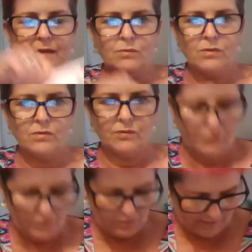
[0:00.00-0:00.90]
I won't go
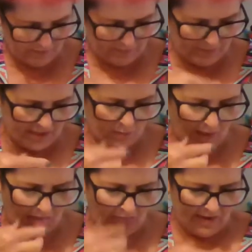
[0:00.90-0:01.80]
through every page,
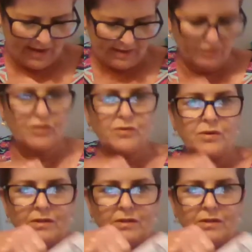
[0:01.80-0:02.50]
well, I'll show,